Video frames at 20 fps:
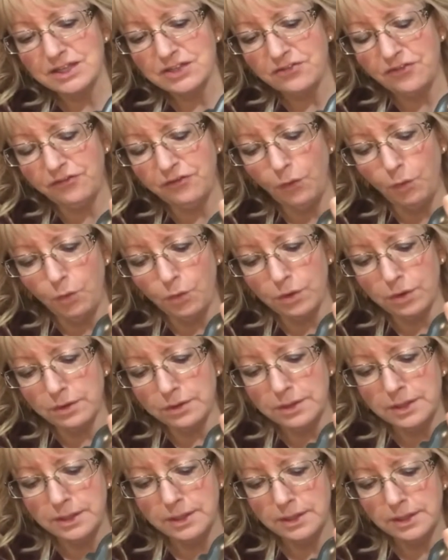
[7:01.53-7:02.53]
4
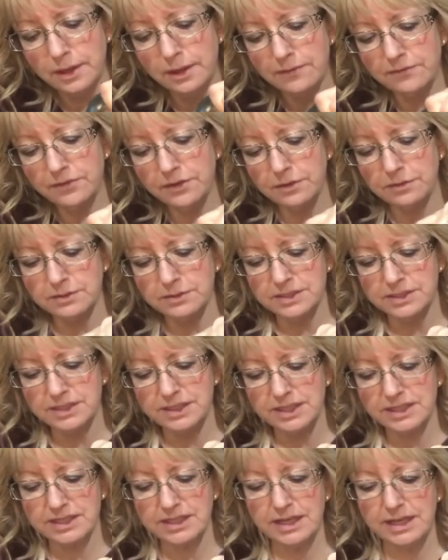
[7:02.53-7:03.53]
of those
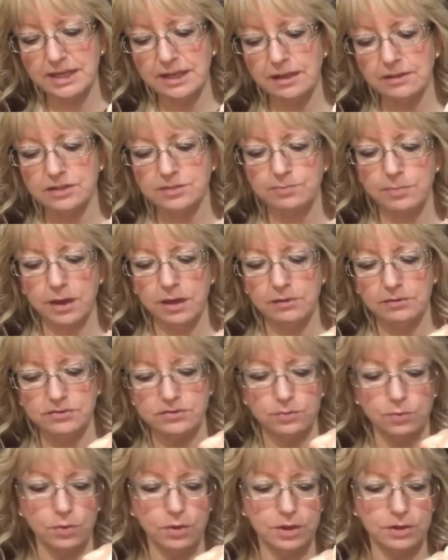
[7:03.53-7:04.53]
16-ounce bottles
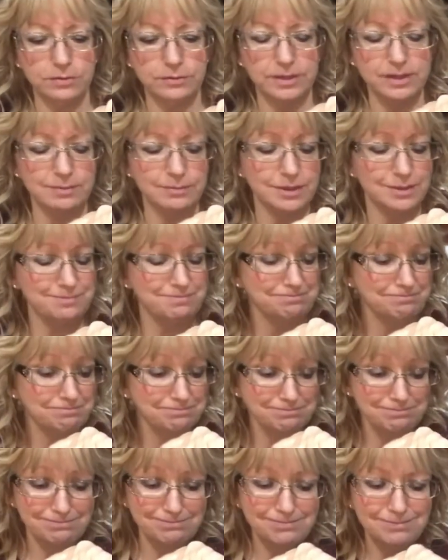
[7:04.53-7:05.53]
of water in, but
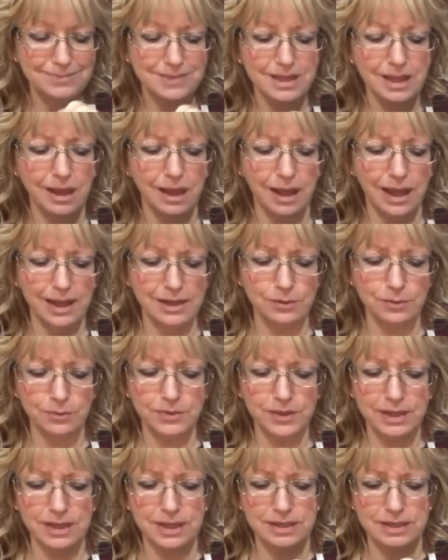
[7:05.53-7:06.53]
I don't
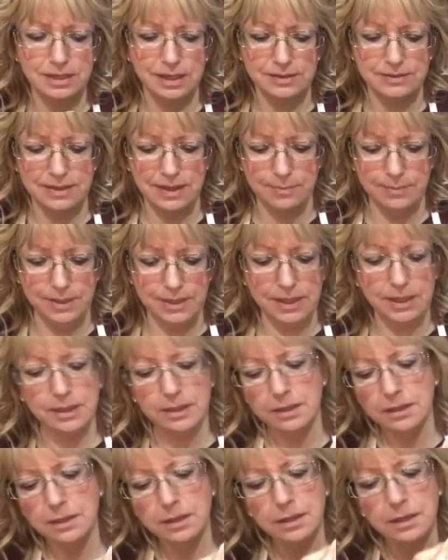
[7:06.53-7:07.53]
think I got that many
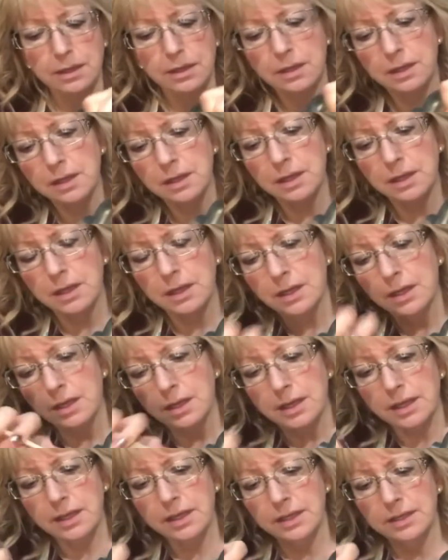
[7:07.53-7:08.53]

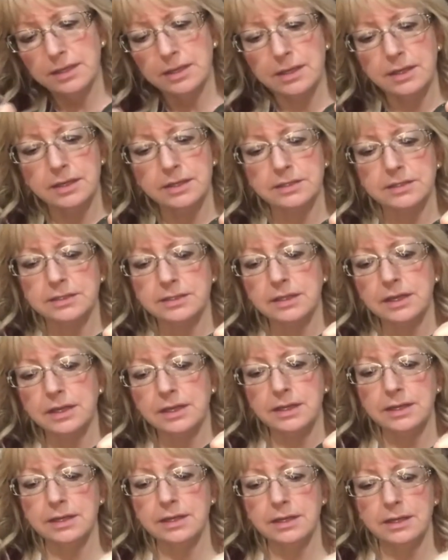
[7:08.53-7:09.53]
in
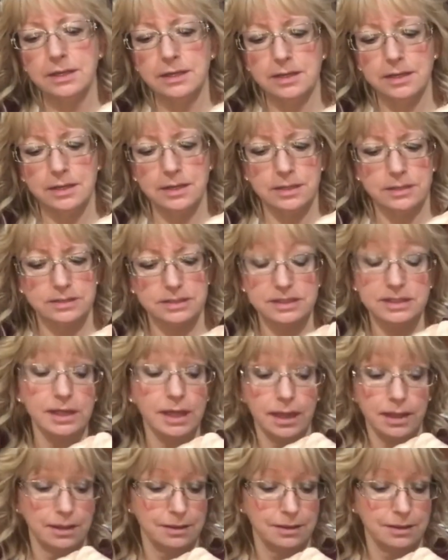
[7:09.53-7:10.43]
today.